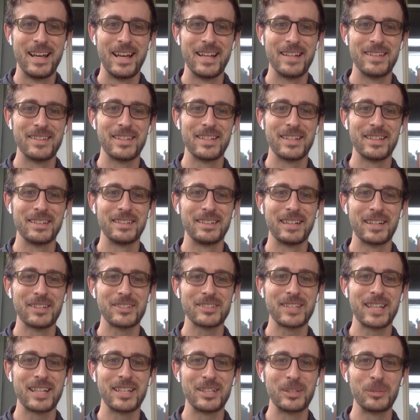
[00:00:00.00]
And then
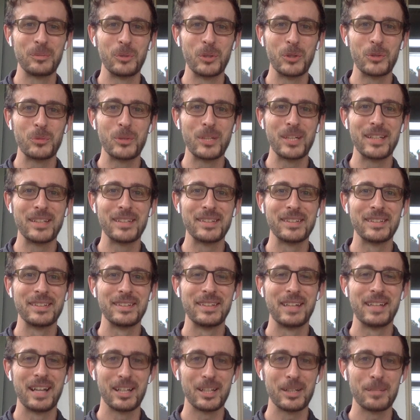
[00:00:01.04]
outstanding woodwind,
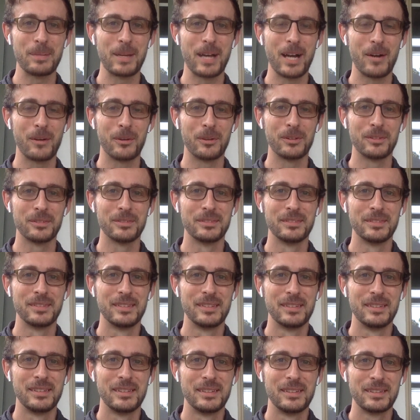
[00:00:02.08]
Ellie Powell.
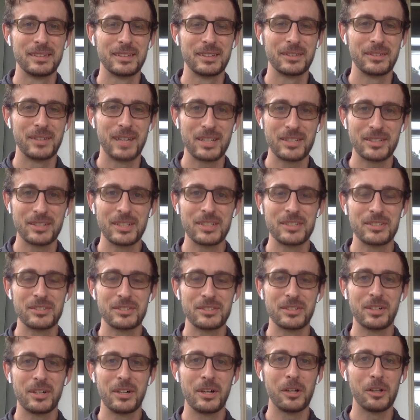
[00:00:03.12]

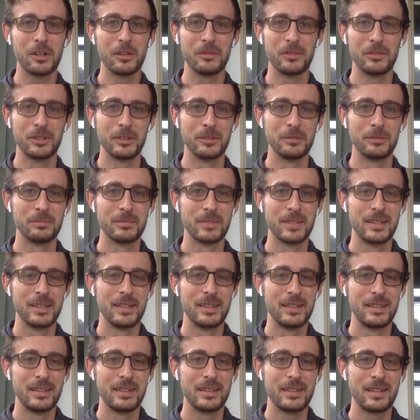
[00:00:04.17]
Congratulations to all of you.
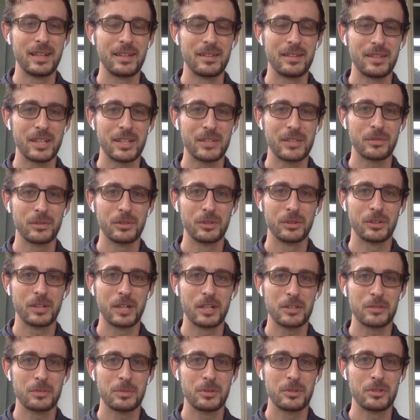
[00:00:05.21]
And thanks for your
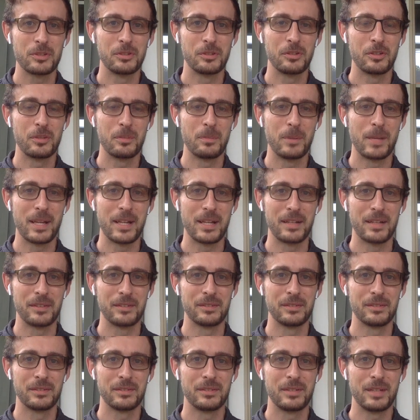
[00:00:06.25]
contributions to the band.
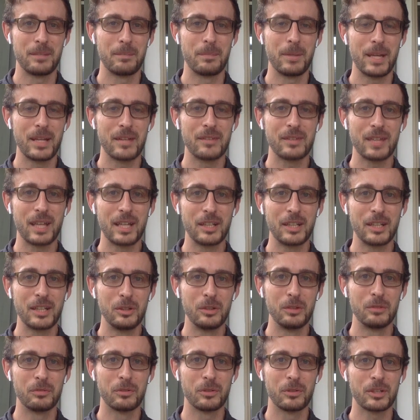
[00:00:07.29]
And band, thank
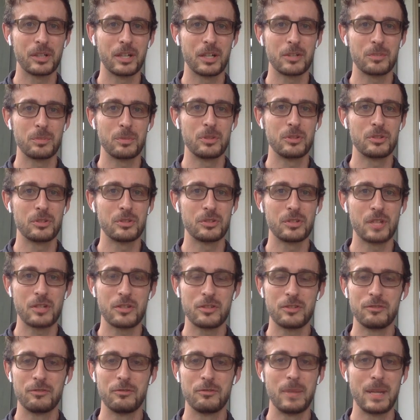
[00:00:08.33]
you for the contributions
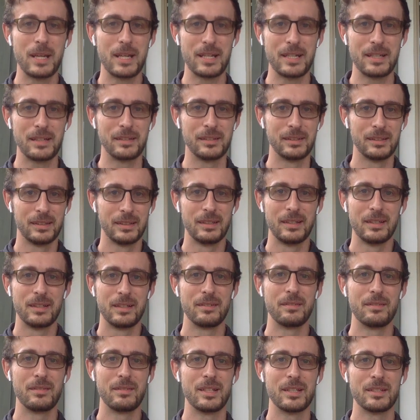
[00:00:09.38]
that you've made
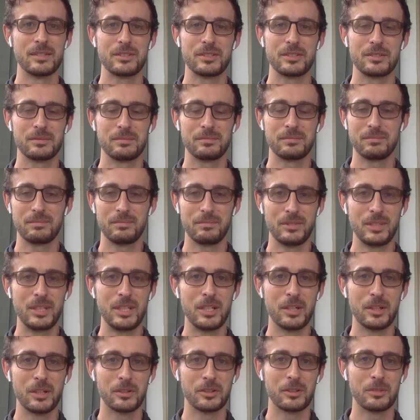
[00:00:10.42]
this
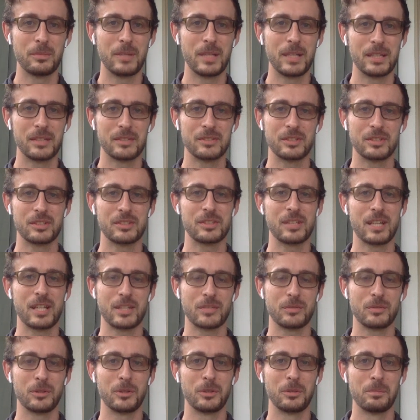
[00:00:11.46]
year to make it
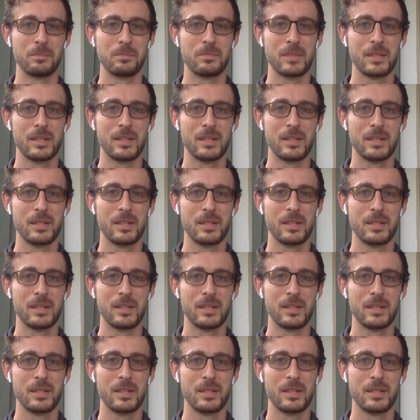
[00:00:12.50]
successful.